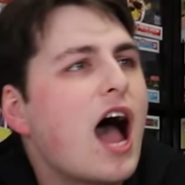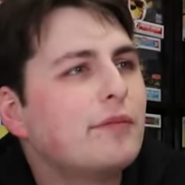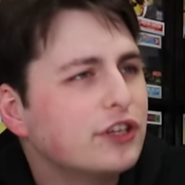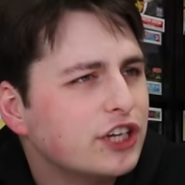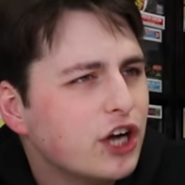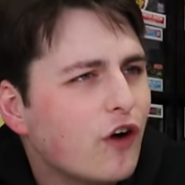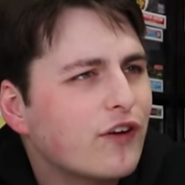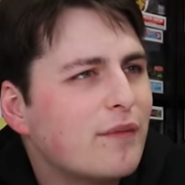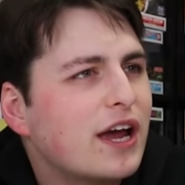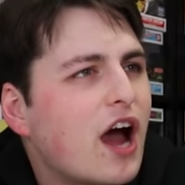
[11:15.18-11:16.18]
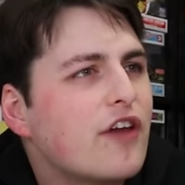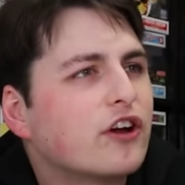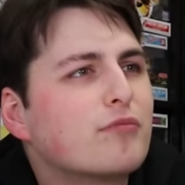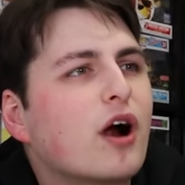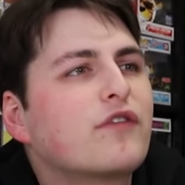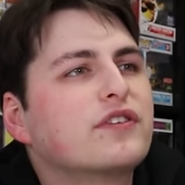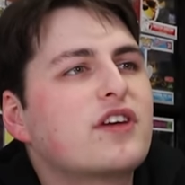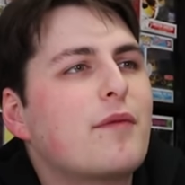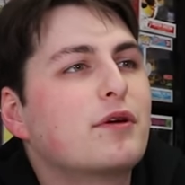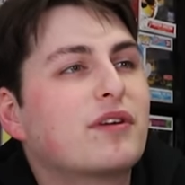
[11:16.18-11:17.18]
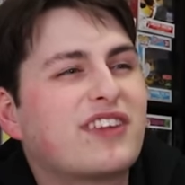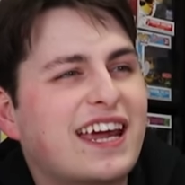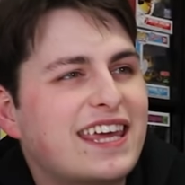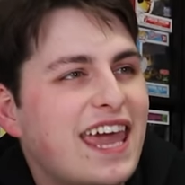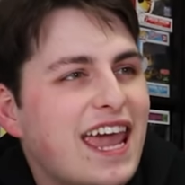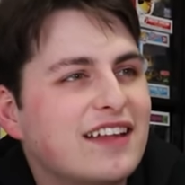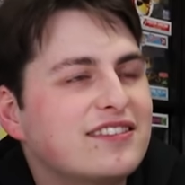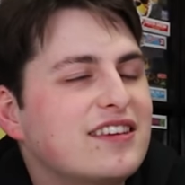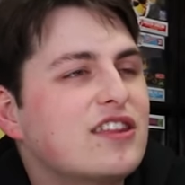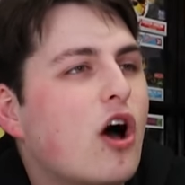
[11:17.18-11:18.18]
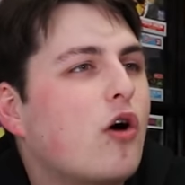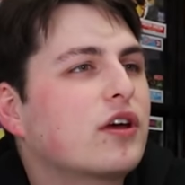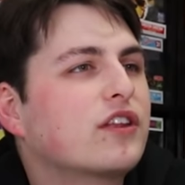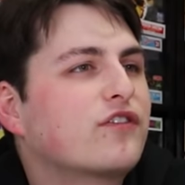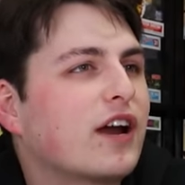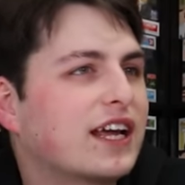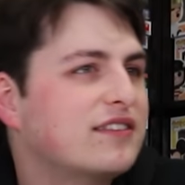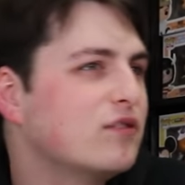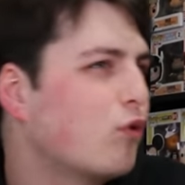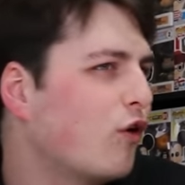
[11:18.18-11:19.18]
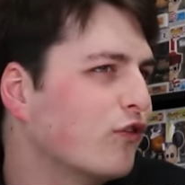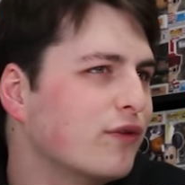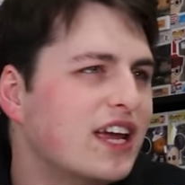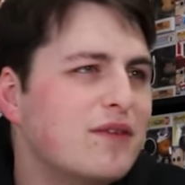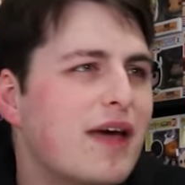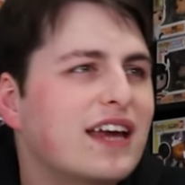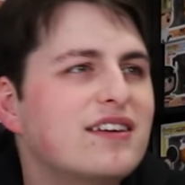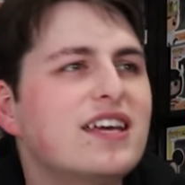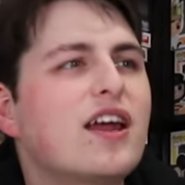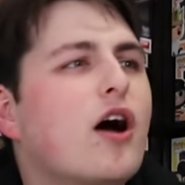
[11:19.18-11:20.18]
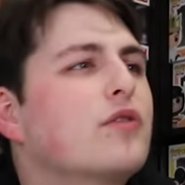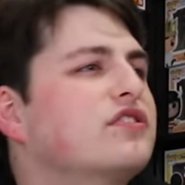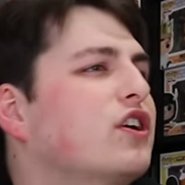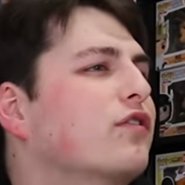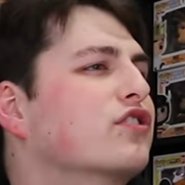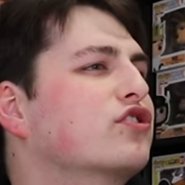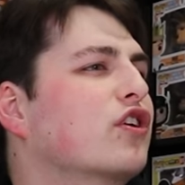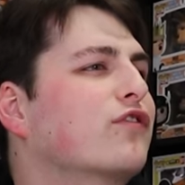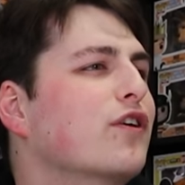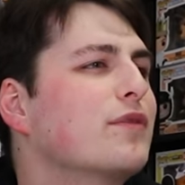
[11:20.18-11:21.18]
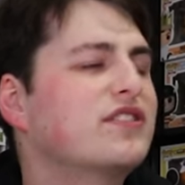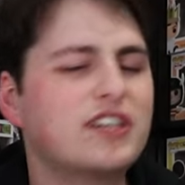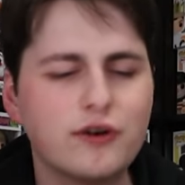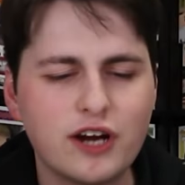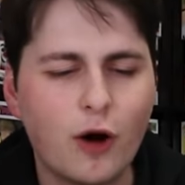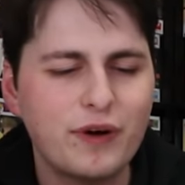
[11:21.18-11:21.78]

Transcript: I'm looking over at my other Marvel Zombie ones and I can't see the Hulk in the front. I can see Wolverine, Magneto, Silver Surfer, Mysterio.